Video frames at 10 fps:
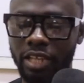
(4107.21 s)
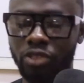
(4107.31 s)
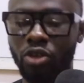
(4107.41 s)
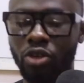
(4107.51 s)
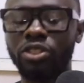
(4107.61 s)
So
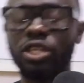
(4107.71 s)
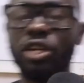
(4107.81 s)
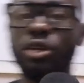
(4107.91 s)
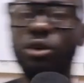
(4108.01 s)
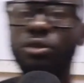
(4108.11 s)
I'll see
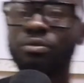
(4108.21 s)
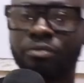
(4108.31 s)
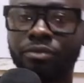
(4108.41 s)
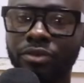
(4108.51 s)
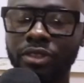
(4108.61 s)
you
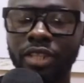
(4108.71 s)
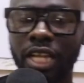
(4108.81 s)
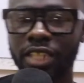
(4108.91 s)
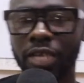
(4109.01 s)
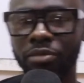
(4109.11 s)

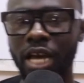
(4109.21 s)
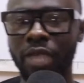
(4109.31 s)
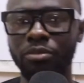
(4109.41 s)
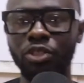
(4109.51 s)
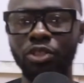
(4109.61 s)
same time
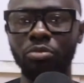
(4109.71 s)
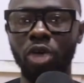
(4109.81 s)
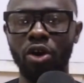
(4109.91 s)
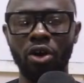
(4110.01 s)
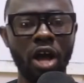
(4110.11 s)
tomorrow